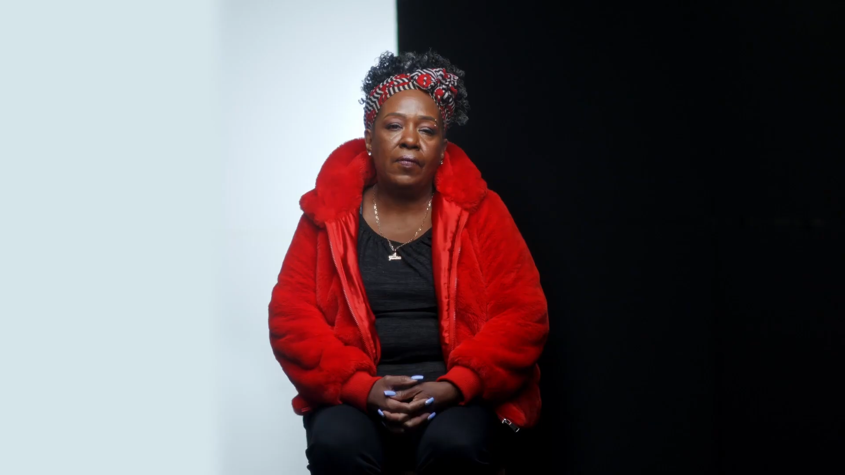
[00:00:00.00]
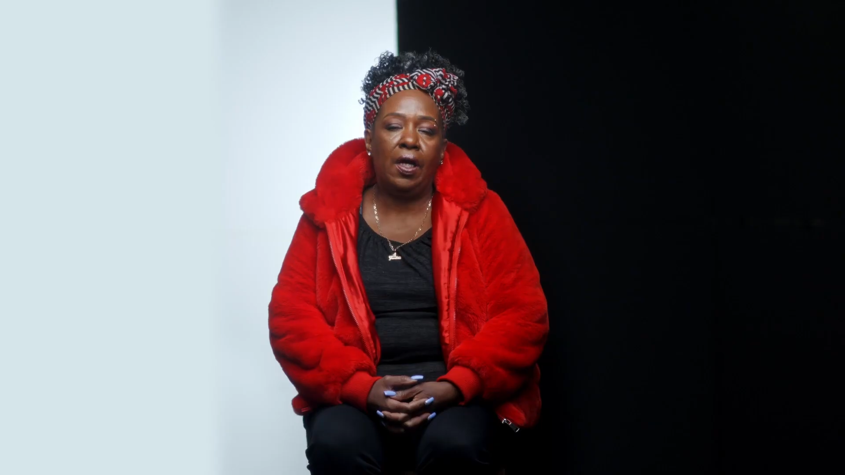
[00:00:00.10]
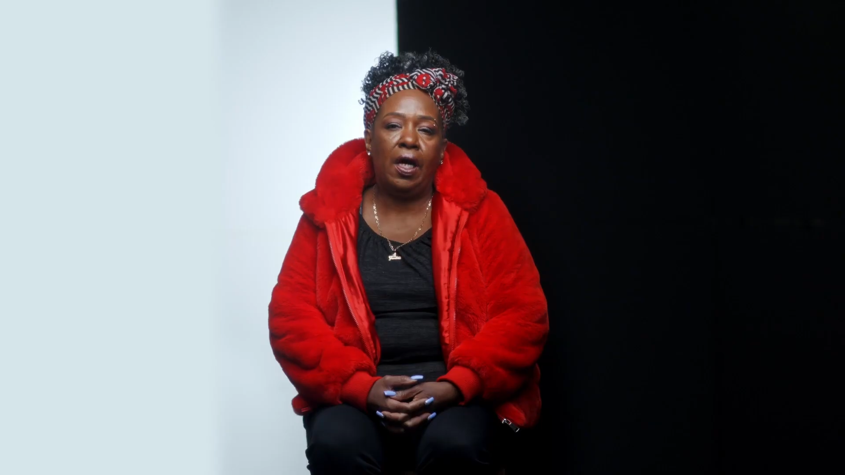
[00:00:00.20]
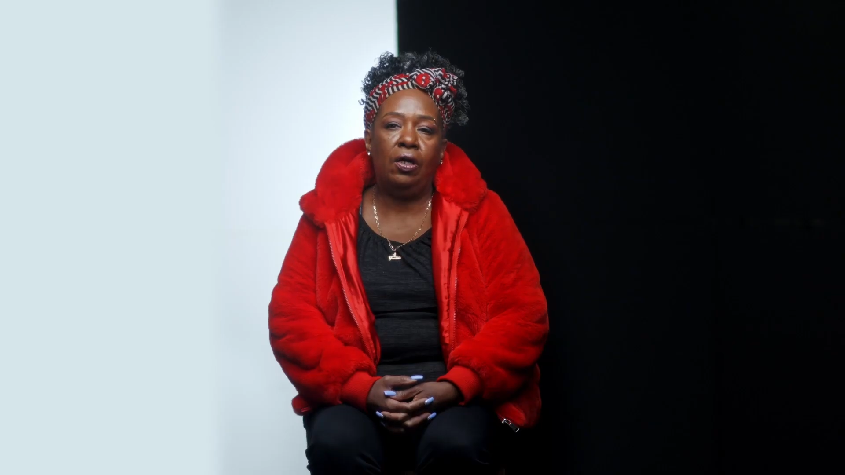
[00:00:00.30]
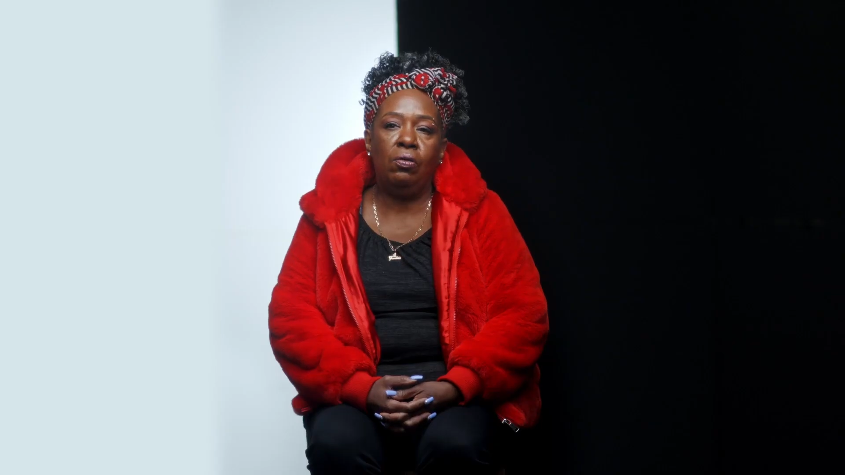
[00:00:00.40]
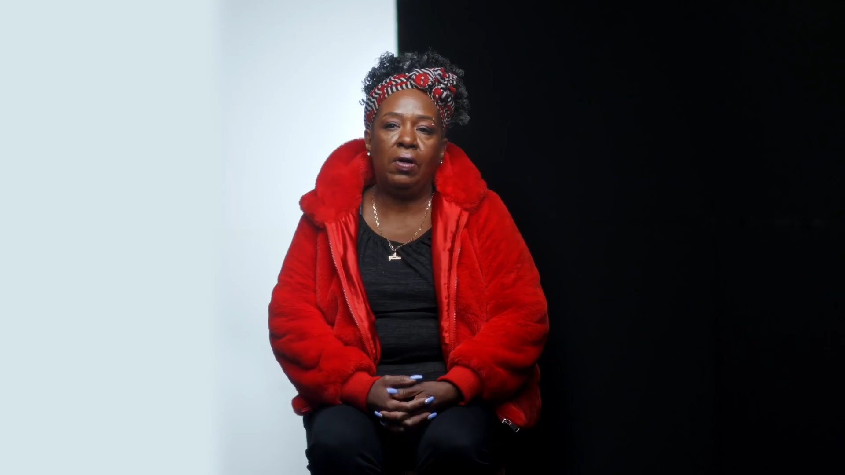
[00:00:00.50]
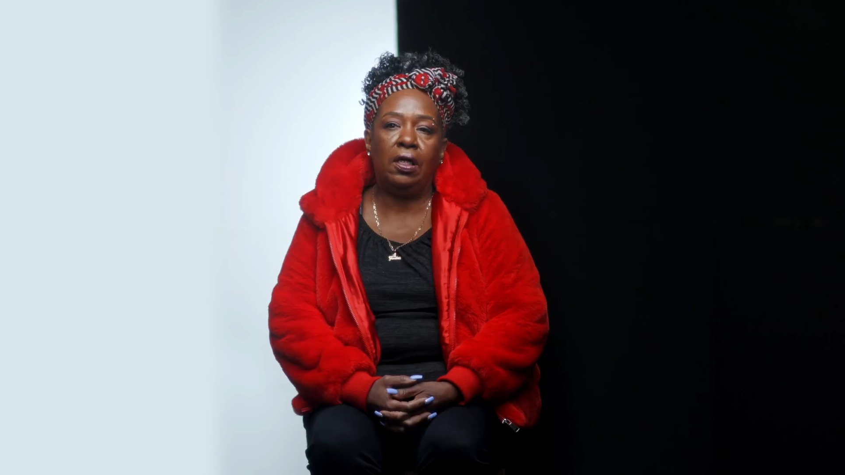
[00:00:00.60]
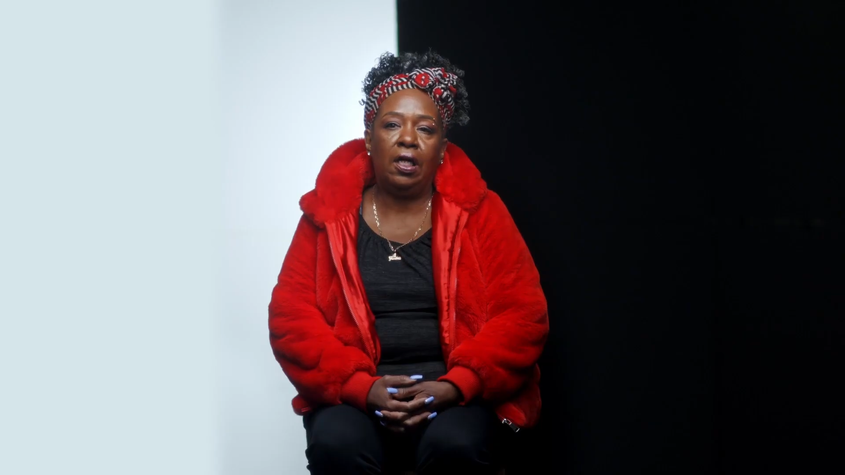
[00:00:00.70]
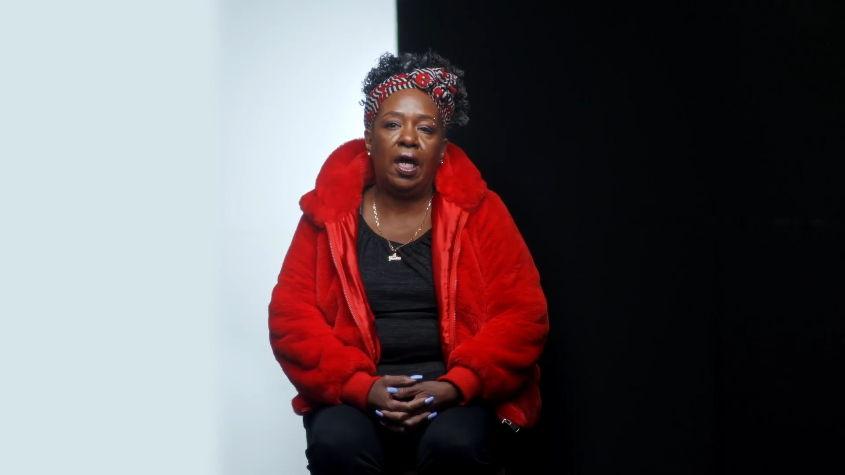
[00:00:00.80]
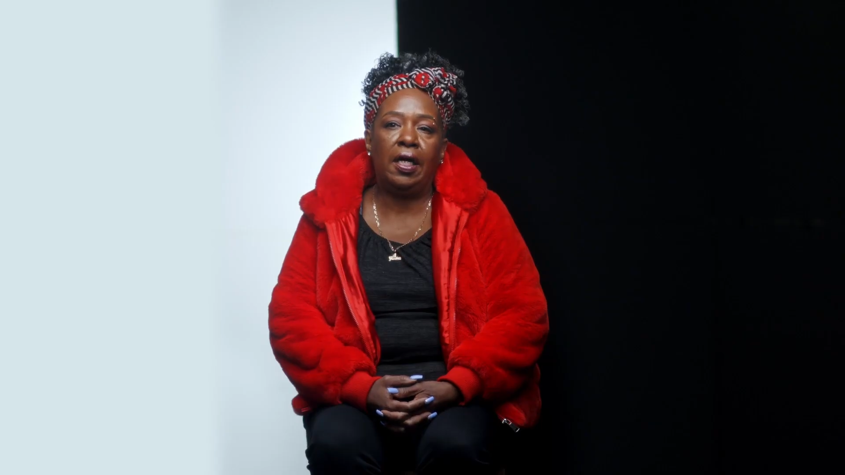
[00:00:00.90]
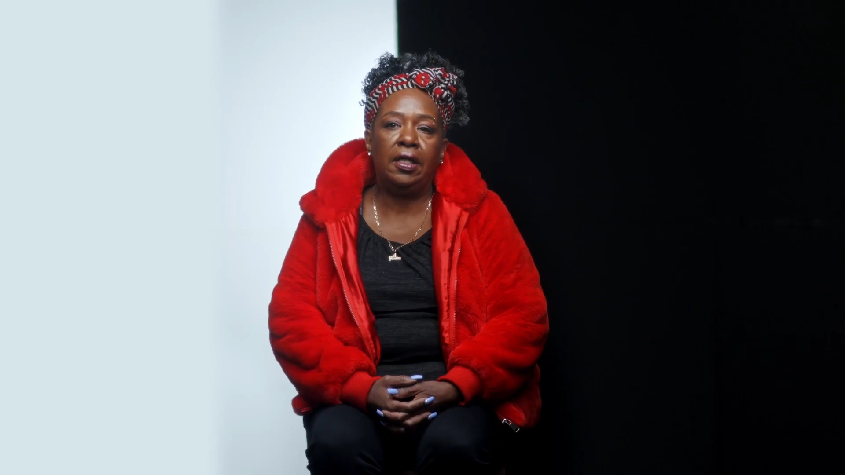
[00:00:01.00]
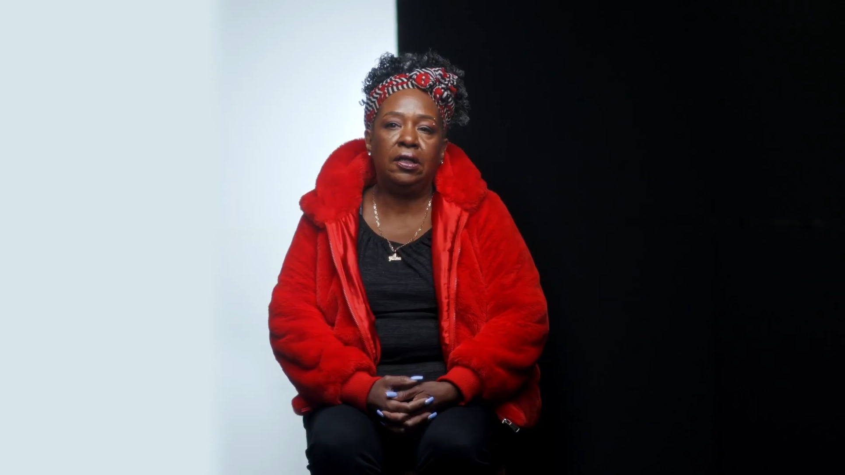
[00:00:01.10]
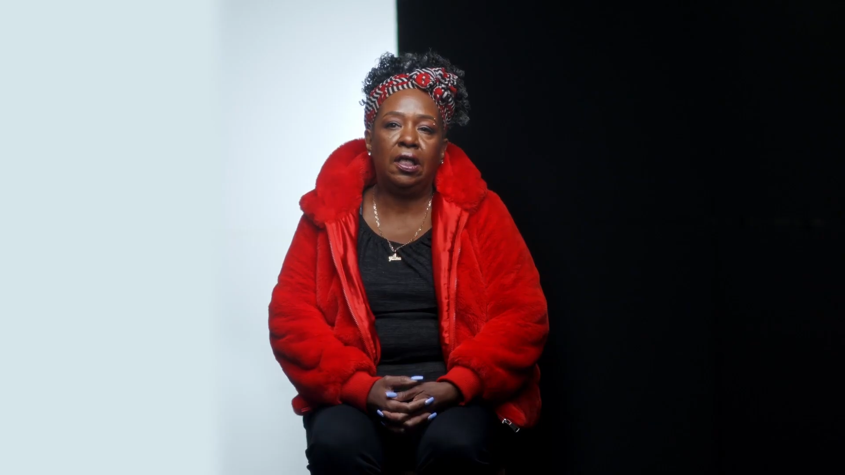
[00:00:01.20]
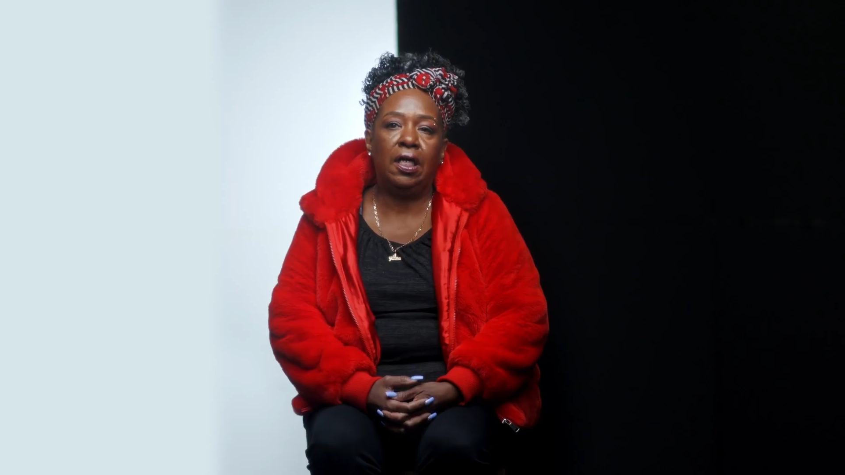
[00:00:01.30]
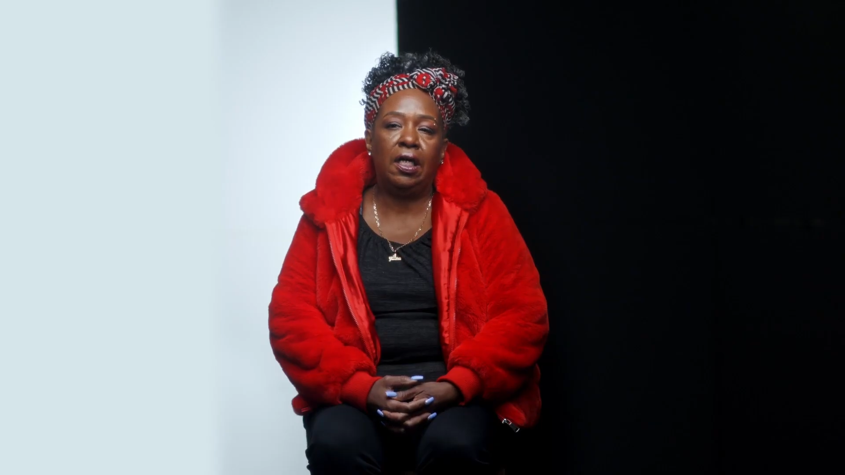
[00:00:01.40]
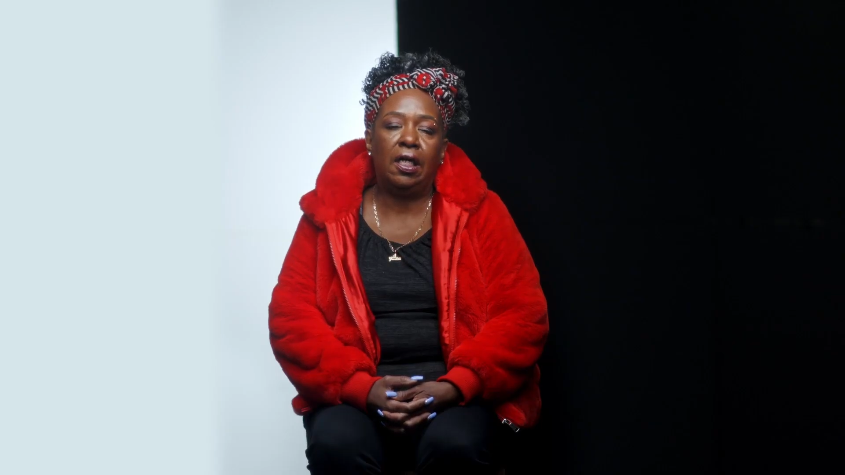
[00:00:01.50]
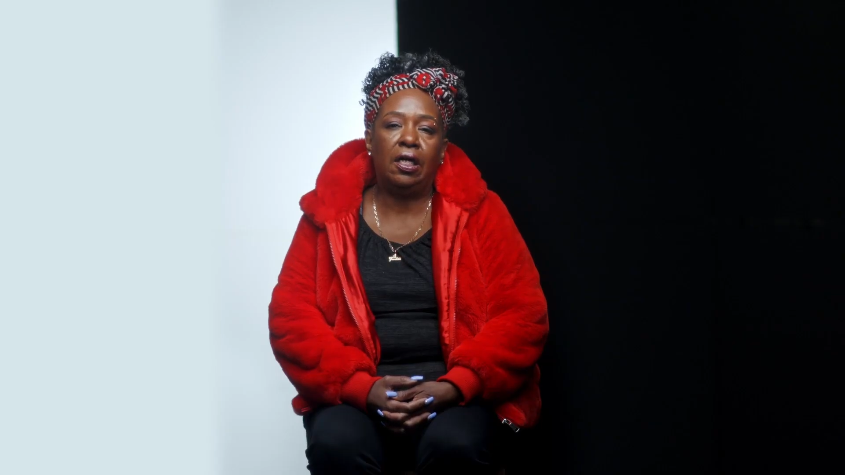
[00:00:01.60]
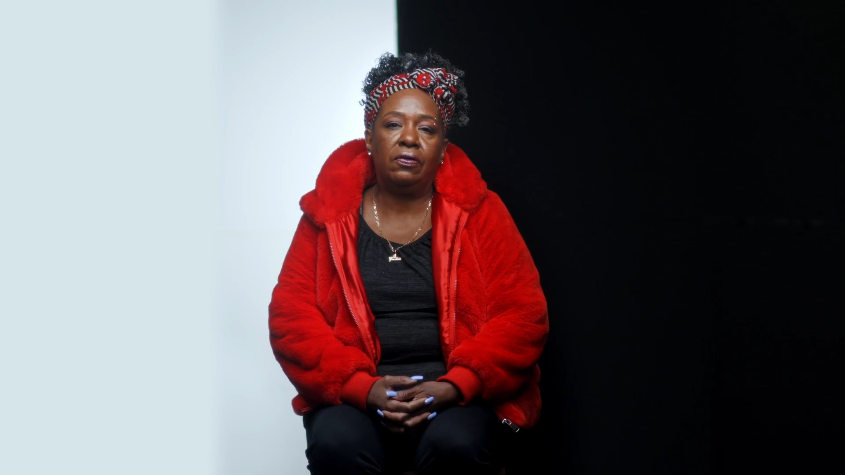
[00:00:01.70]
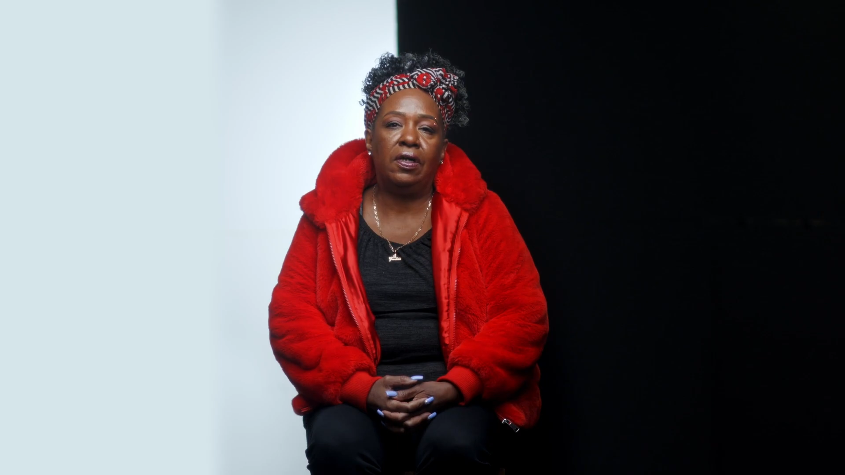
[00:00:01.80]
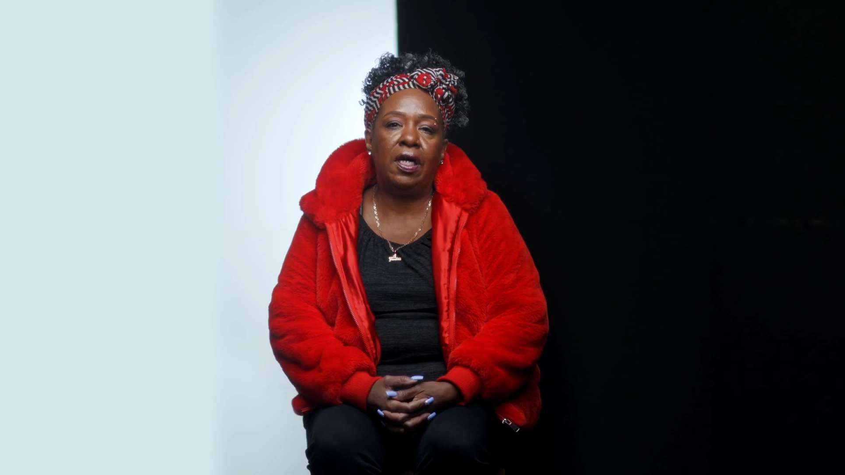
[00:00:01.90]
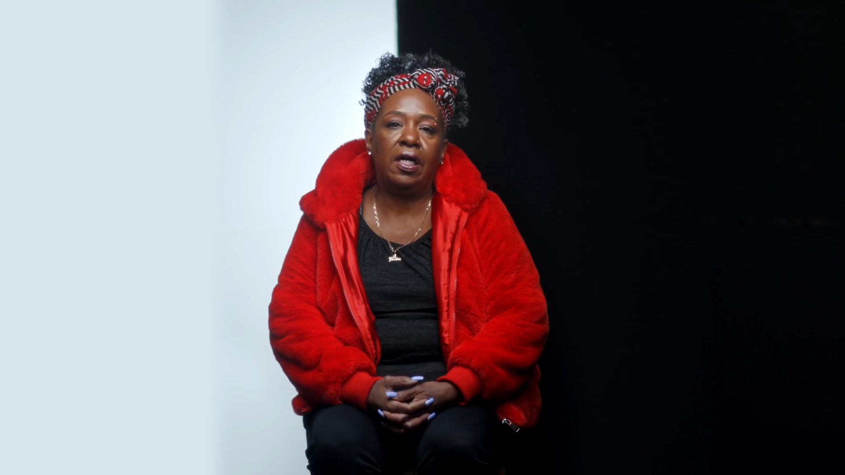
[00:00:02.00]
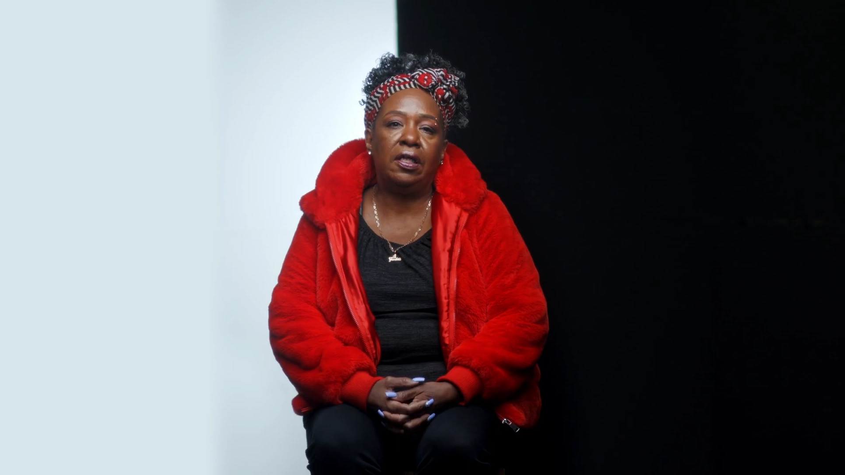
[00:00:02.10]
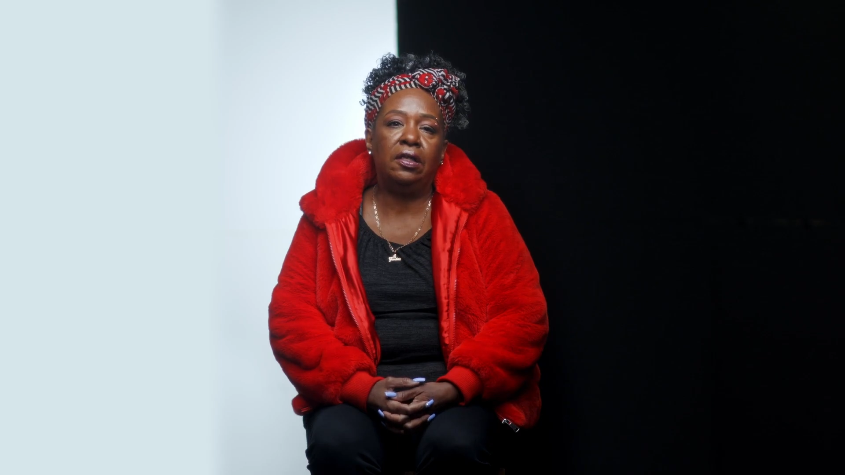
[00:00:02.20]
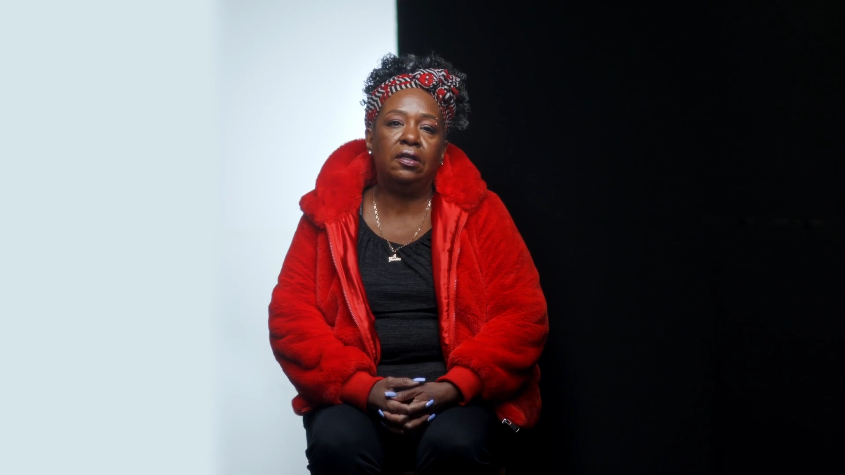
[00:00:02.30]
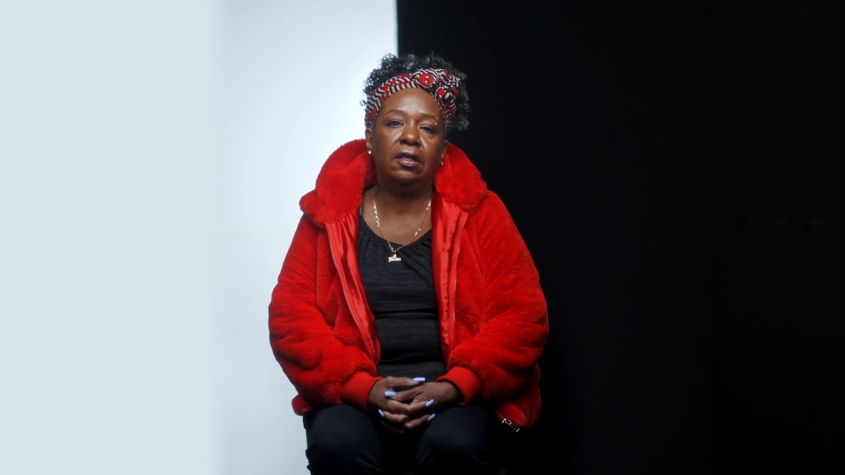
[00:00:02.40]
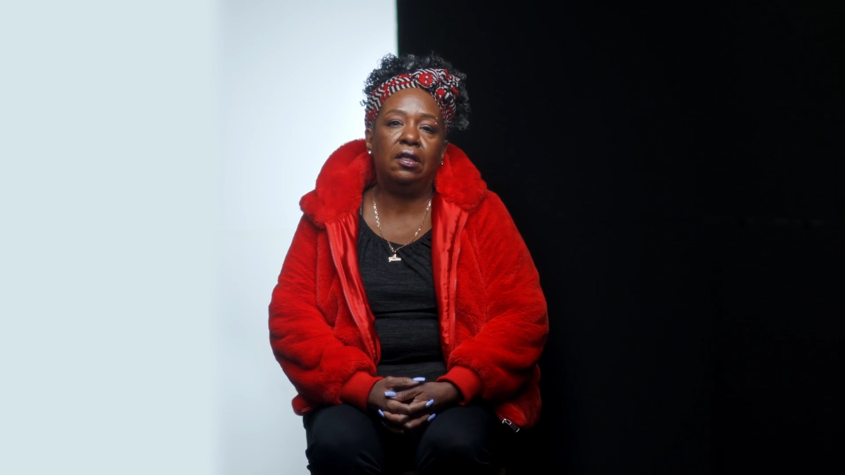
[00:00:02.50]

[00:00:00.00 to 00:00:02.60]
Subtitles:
I love my clients, I got a lot of clients.